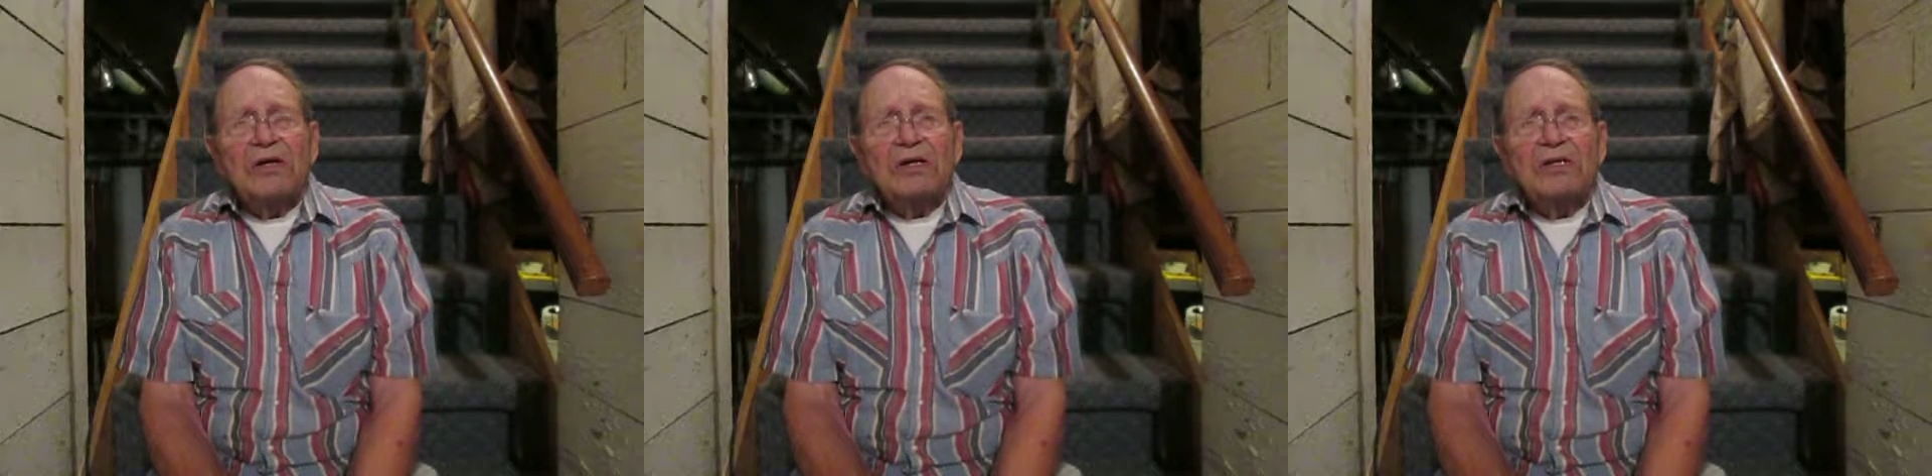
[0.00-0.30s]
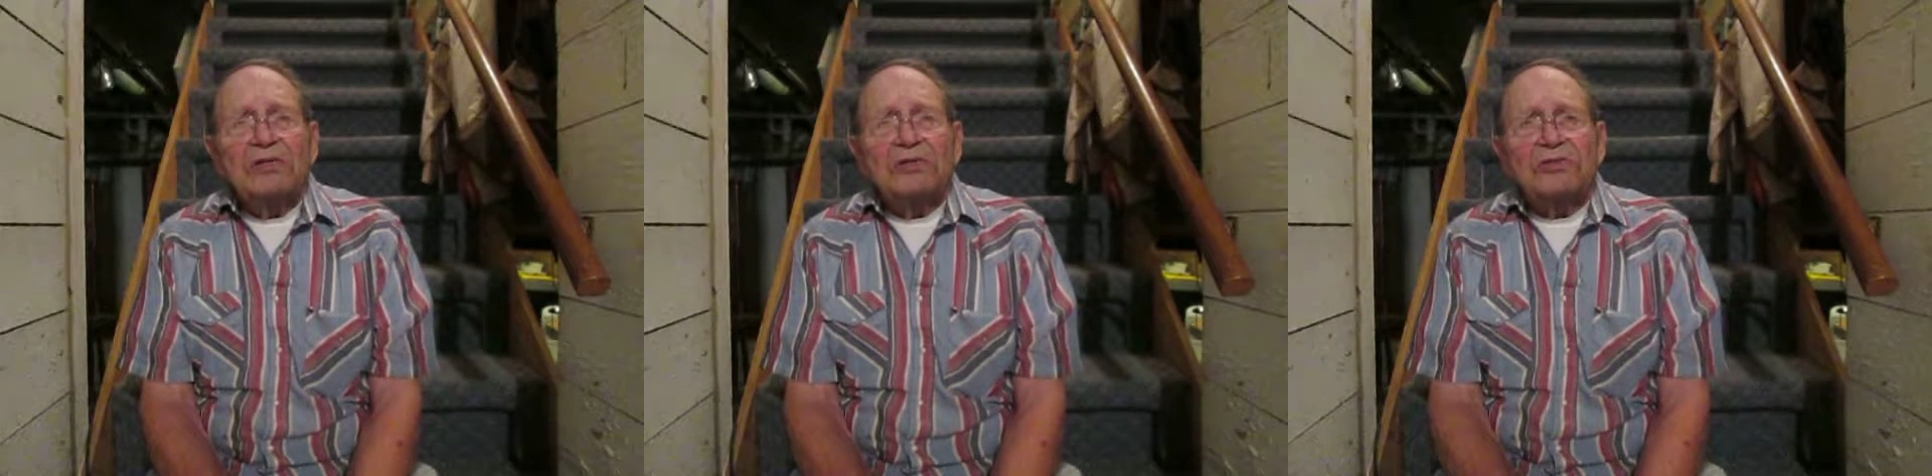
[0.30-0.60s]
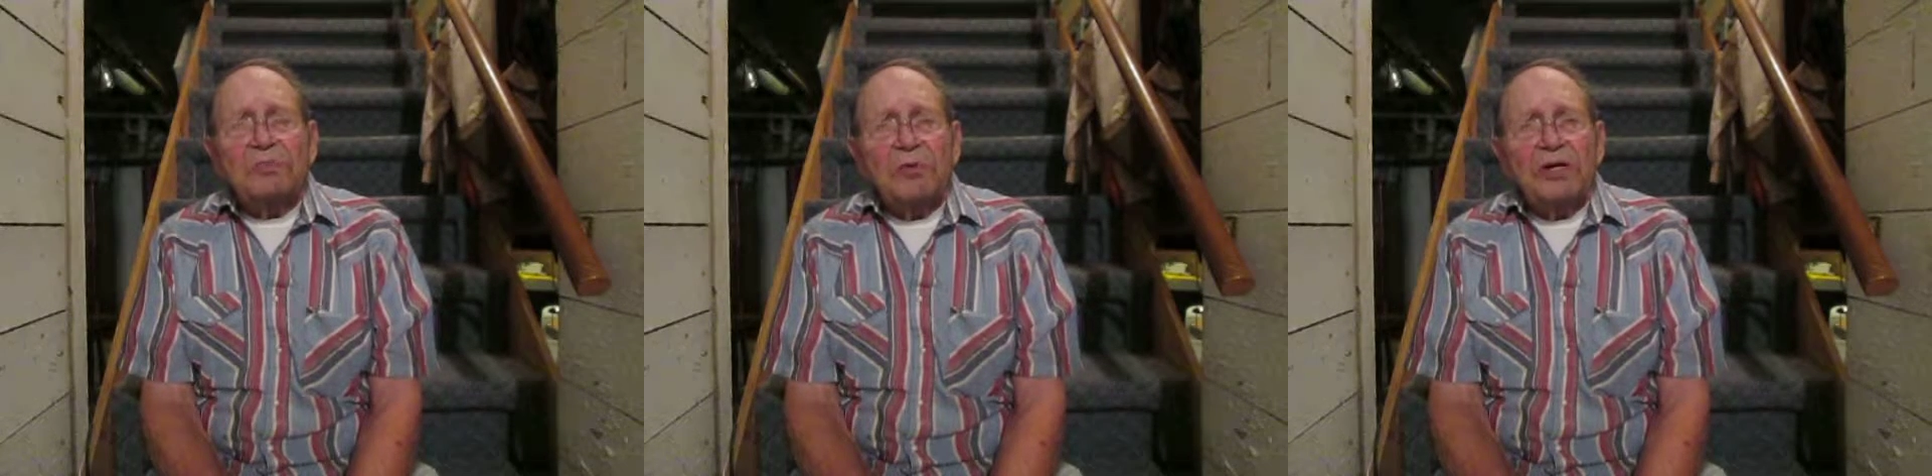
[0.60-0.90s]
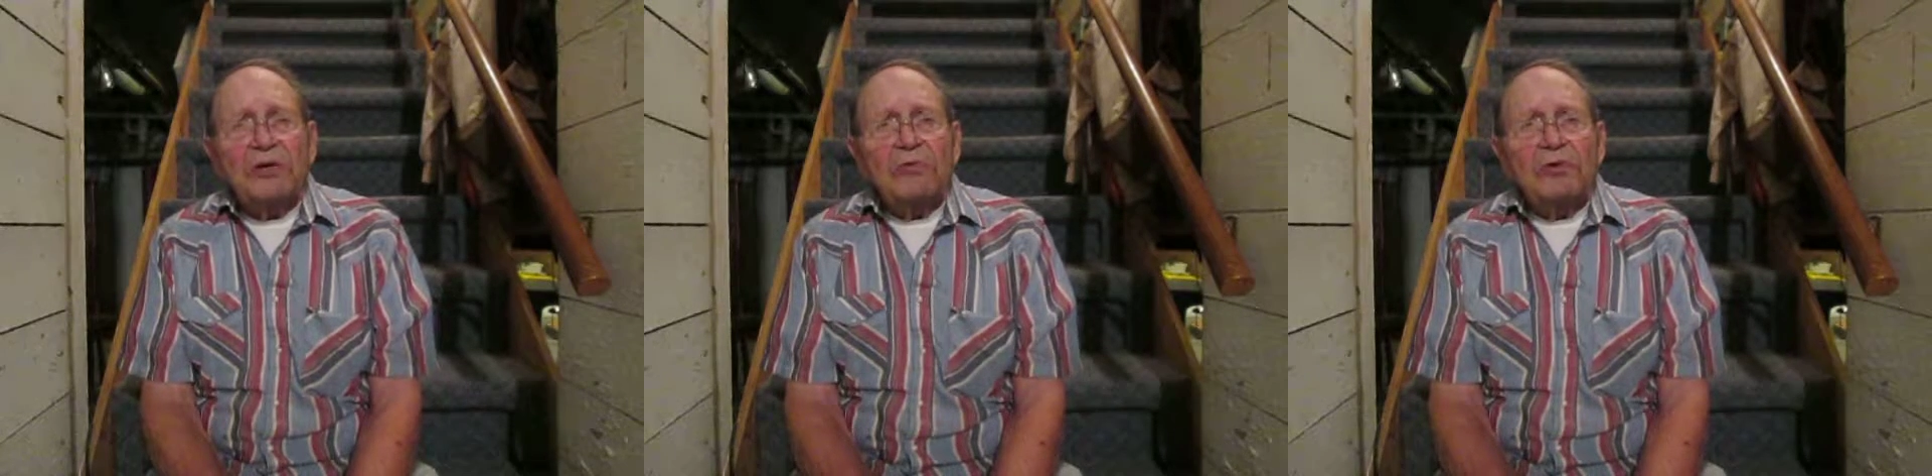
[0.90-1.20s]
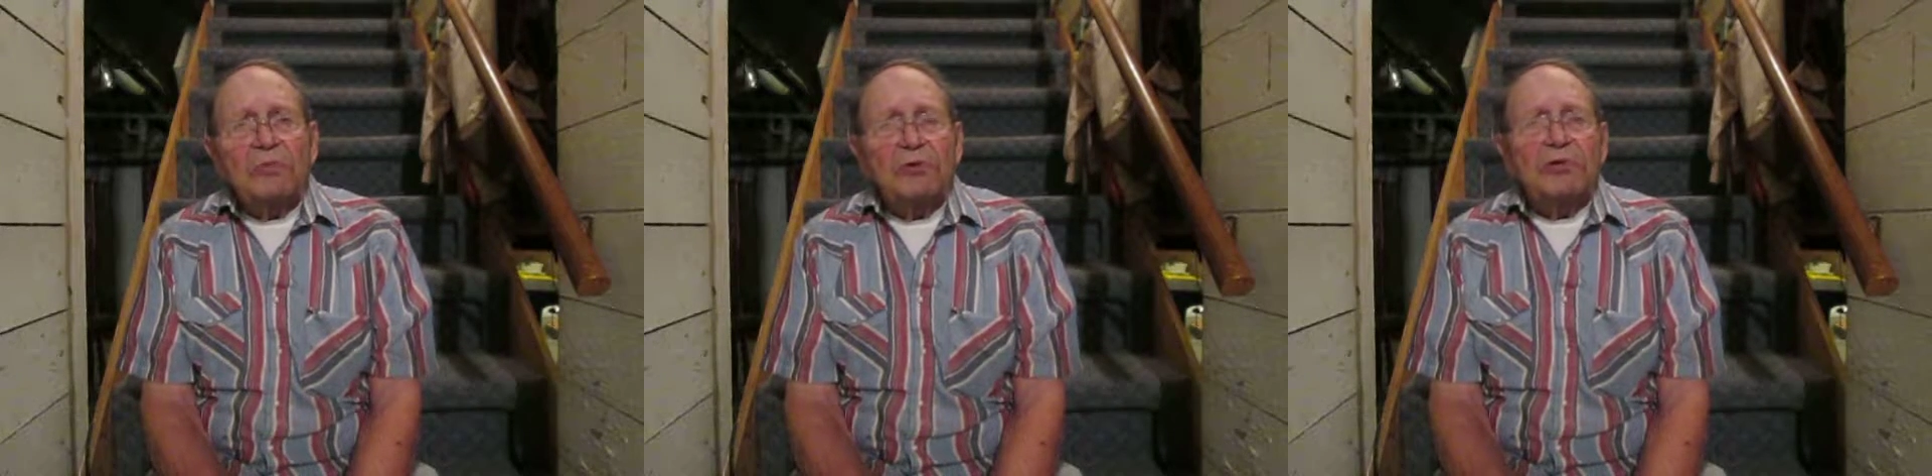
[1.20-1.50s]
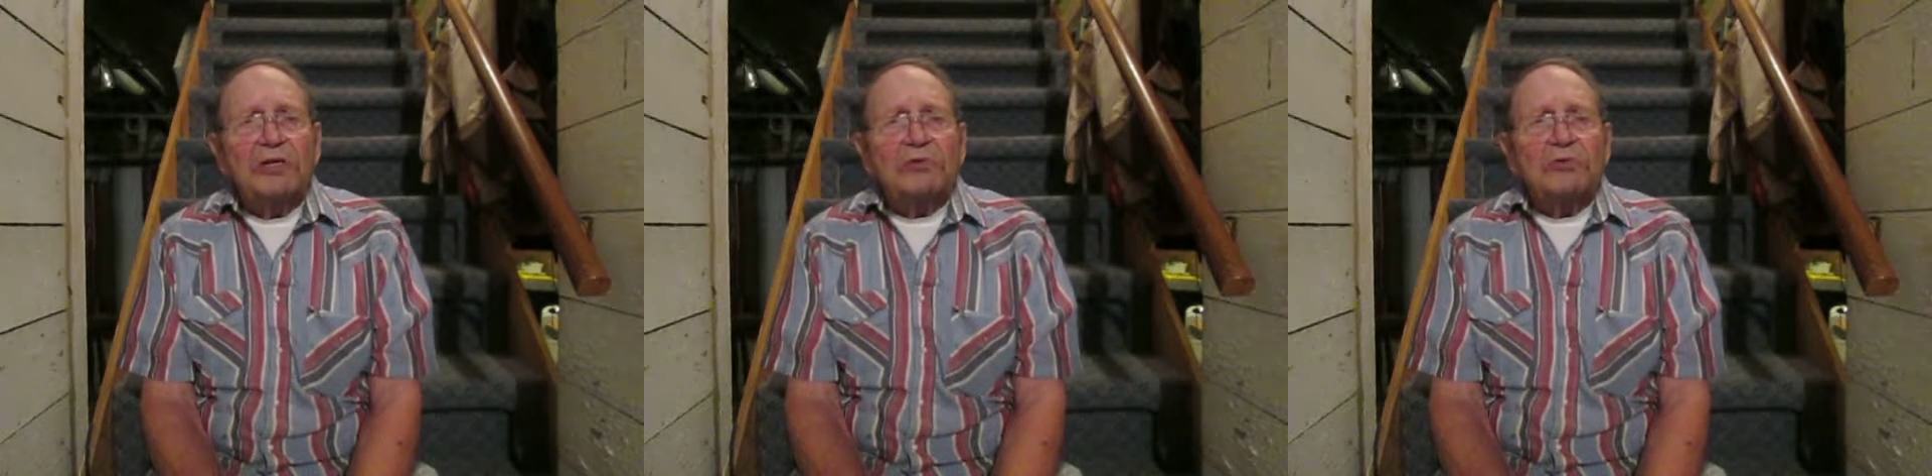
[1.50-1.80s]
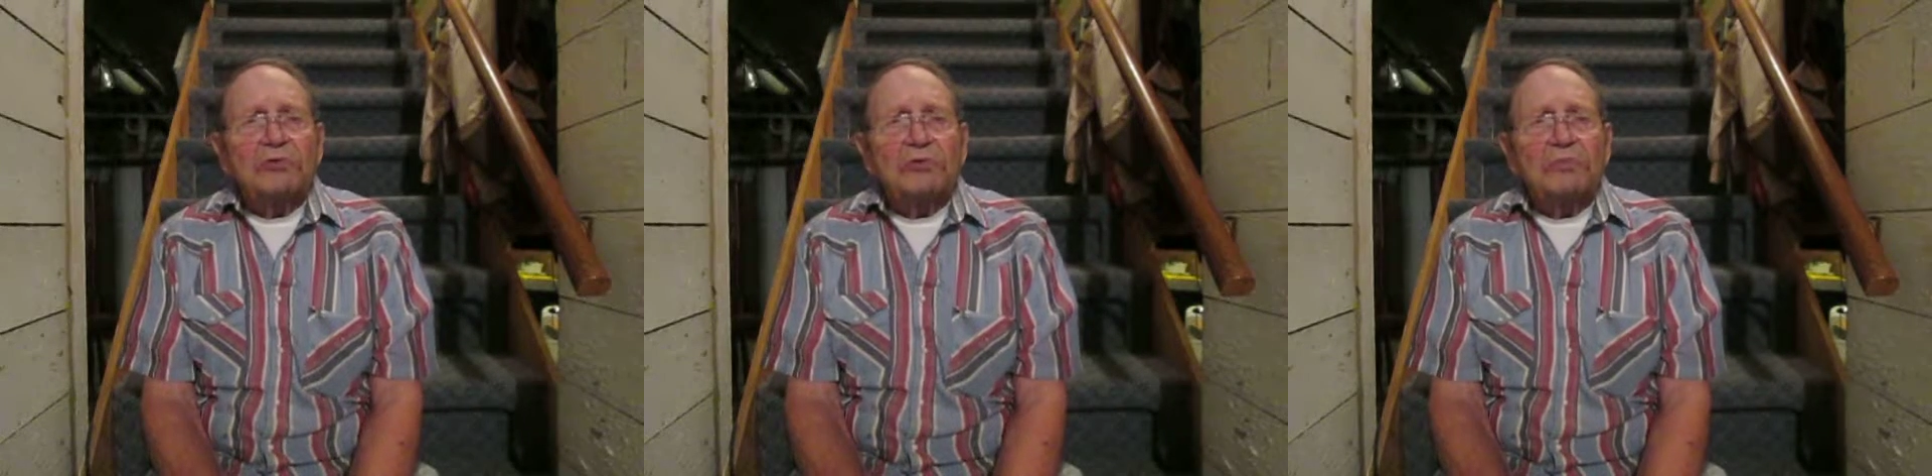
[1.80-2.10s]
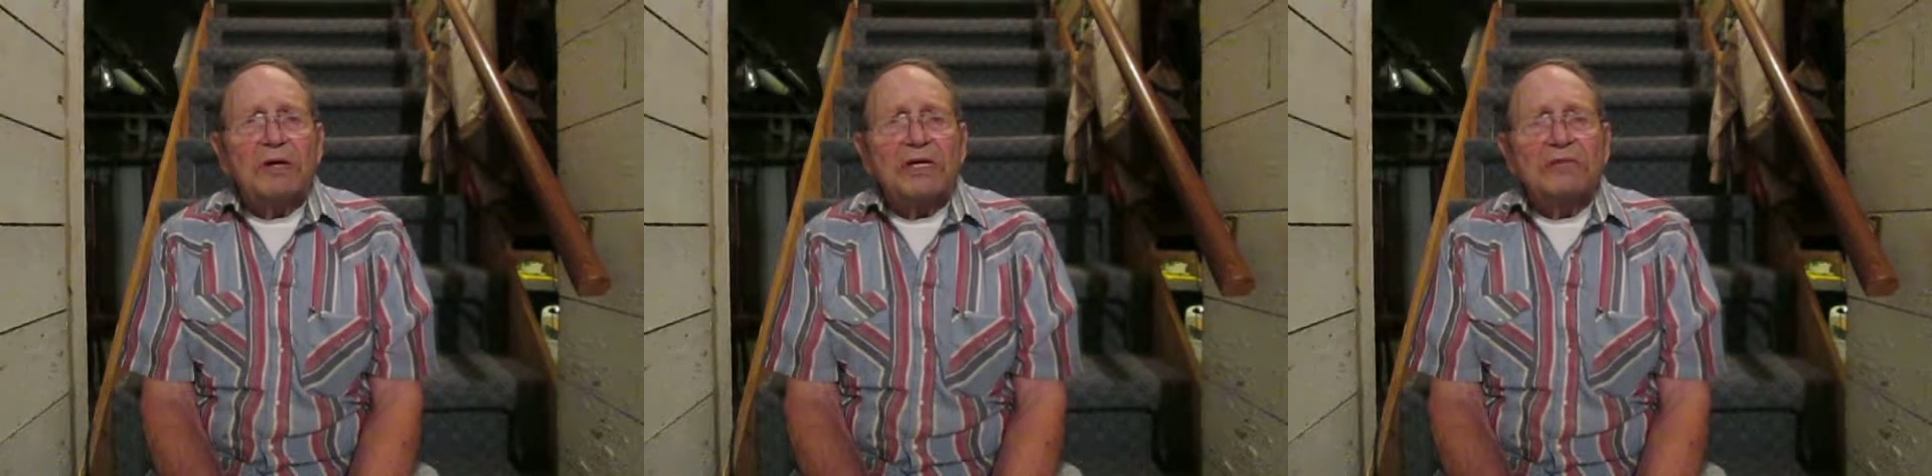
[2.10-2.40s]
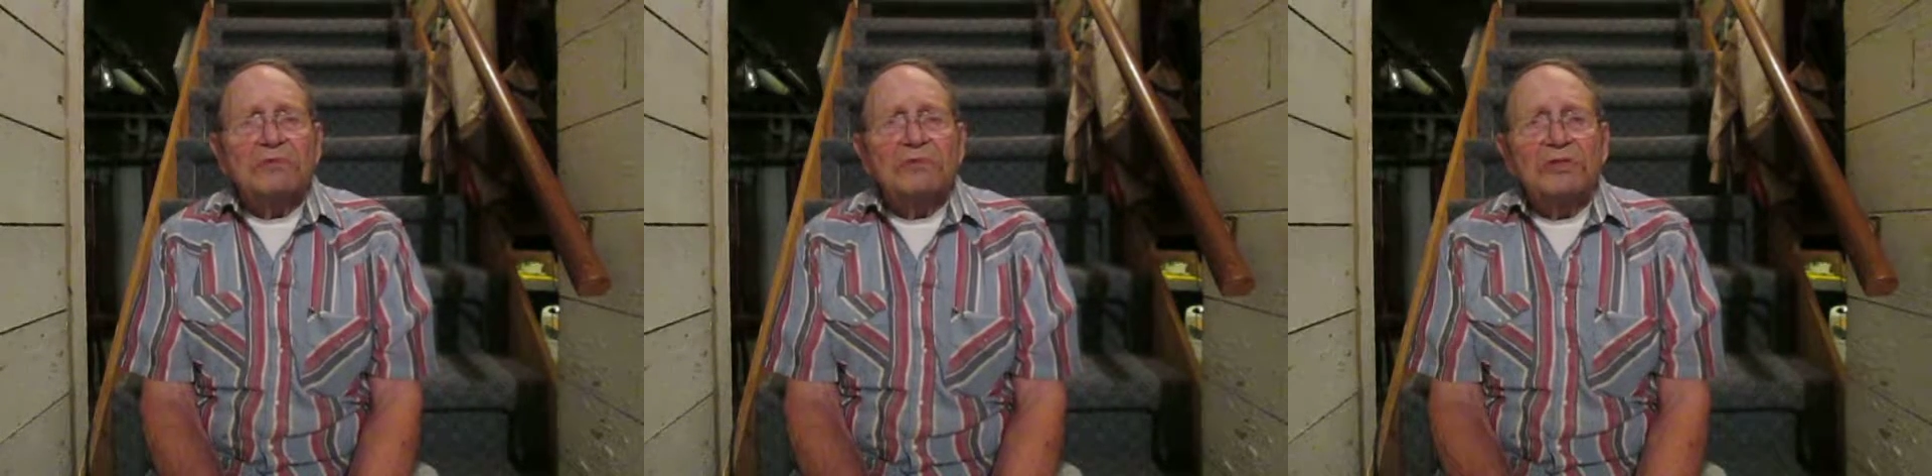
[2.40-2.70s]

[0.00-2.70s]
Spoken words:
in the spring when the bluegills was biting.